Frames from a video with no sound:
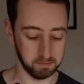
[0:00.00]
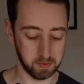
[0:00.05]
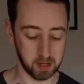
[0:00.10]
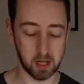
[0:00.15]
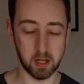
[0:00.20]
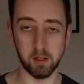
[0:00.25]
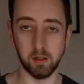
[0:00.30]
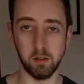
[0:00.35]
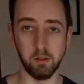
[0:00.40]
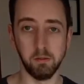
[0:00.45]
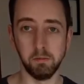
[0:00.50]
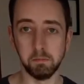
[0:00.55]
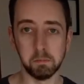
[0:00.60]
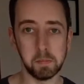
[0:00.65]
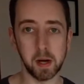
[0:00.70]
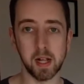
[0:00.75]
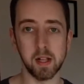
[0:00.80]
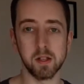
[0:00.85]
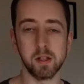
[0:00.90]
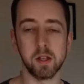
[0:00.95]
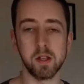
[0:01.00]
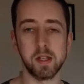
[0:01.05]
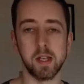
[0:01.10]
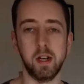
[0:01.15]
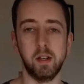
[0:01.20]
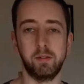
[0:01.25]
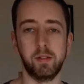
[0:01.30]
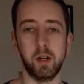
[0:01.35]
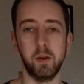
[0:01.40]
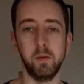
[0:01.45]
it'll balance
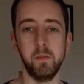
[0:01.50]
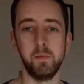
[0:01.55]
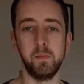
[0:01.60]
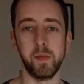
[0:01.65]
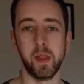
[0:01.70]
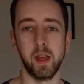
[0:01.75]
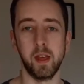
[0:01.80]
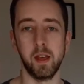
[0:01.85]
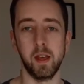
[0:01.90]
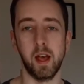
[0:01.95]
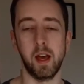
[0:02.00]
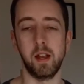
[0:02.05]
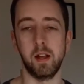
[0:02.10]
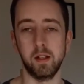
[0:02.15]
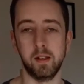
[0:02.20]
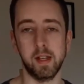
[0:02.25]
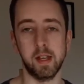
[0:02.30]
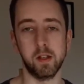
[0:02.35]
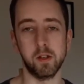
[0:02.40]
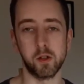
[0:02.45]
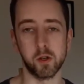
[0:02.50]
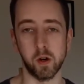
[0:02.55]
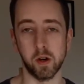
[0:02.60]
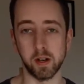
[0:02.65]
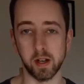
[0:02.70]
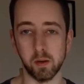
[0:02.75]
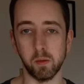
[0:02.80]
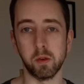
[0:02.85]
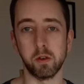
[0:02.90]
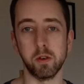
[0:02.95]
itself out and it'll take the shot, and
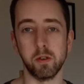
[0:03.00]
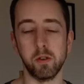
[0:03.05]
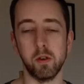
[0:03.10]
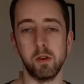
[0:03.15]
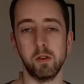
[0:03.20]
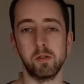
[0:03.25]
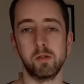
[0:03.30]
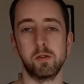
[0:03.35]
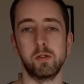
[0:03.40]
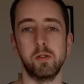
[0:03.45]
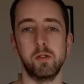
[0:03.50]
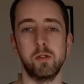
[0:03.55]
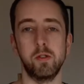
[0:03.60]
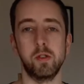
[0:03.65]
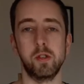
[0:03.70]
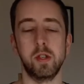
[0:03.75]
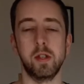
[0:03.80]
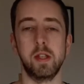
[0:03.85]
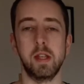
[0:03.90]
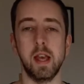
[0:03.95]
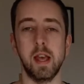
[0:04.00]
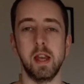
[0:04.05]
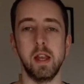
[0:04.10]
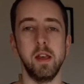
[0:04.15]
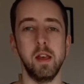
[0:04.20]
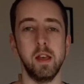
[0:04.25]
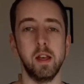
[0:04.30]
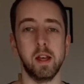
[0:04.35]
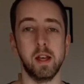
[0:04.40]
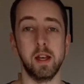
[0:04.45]
that will also reduce
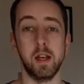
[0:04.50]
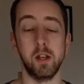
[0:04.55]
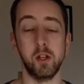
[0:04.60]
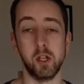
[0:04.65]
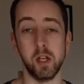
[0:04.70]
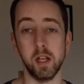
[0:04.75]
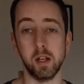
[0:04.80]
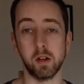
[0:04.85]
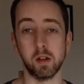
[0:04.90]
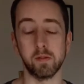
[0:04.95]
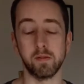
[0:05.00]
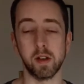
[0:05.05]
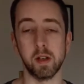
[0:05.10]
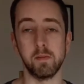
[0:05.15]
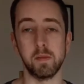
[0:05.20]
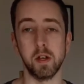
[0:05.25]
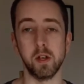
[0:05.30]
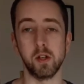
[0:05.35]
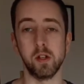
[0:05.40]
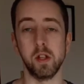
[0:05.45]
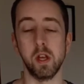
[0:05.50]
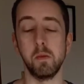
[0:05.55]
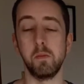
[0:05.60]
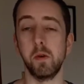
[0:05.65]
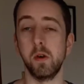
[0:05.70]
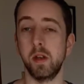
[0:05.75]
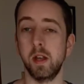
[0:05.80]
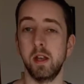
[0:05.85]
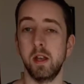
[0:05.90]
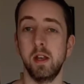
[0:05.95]
any shake or vibration that you're
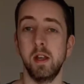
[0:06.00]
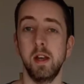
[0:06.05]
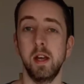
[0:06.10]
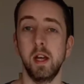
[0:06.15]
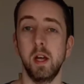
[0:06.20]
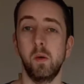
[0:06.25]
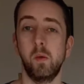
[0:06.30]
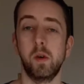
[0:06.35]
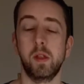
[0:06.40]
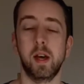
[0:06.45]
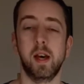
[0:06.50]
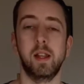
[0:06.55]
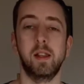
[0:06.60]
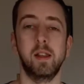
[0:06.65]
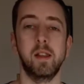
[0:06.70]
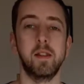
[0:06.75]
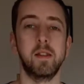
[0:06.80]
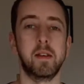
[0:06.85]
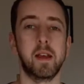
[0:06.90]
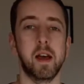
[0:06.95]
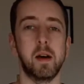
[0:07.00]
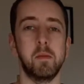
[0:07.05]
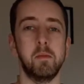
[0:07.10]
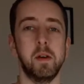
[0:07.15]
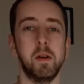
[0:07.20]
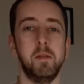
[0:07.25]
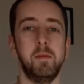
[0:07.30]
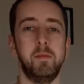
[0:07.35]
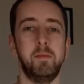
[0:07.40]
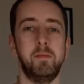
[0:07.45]
putting in with handling the
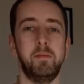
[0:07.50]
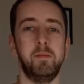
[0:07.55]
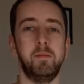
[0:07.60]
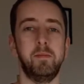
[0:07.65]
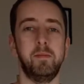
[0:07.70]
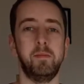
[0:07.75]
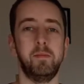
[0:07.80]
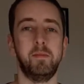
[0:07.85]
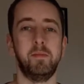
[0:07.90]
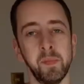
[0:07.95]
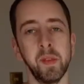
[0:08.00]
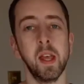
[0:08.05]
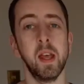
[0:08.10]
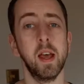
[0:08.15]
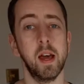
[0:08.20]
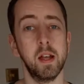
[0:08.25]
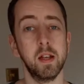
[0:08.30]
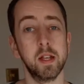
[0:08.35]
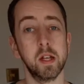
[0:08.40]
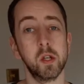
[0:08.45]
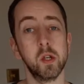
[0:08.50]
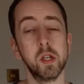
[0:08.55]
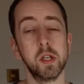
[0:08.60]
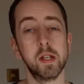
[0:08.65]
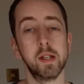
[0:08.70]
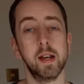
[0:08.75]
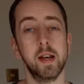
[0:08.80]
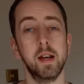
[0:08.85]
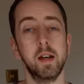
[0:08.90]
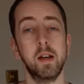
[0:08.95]
camera. In addition to
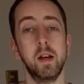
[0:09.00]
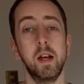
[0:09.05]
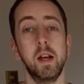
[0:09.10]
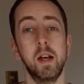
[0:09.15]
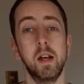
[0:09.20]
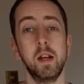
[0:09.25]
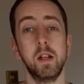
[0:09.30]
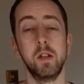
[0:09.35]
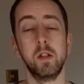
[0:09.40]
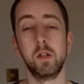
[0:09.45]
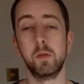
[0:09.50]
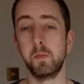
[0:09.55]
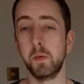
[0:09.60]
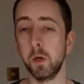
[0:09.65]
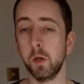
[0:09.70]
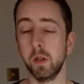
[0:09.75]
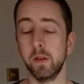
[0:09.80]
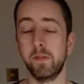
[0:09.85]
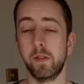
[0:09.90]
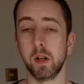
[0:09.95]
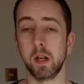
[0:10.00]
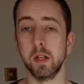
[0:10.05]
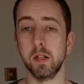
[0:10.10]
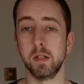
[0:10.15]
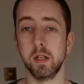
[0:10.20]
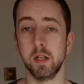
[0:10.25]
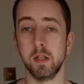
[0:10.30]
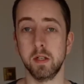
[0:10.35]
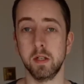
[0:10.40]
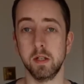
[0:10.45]
that, purely for
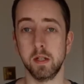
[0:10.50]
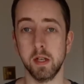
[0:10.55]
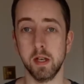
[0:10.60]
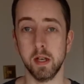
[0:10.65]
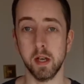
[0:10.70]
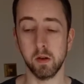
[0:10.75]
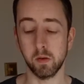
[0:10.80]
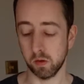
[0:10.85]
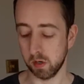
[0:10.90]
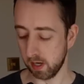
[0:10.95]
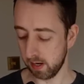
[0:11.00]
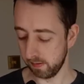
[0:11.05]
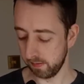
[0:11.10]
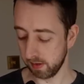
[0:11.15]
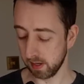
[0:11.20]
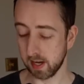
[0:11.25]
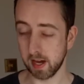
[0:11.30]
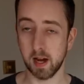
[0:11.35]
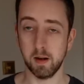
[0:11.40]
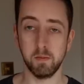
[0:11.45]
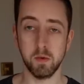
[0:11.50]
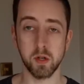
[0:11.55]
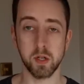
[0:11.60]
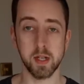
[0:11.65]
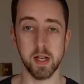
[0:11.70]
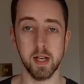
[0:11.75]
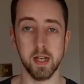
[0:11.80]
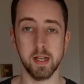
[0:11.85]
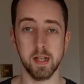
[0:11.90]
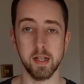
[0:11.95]
consistency, I'm going to have the camera
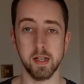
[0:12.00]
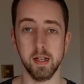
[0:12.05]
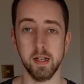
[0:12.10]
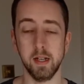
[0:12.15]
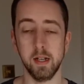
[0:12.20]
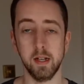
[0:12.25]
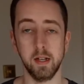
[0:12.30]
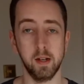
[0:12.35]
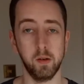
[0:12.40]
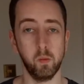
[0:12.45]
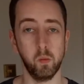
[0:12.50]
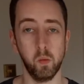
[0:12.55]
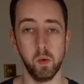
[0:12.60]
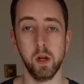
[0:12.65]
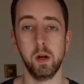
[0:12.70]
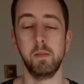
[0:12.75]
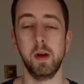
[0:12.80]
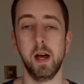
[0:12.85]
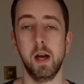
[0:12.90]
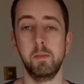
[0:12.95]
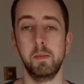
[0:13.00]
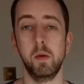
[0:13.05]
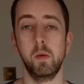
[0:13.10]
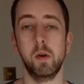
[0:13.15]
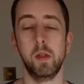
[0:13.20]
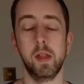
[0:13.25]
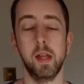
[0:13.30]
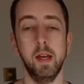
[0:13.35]
set where I'm happy with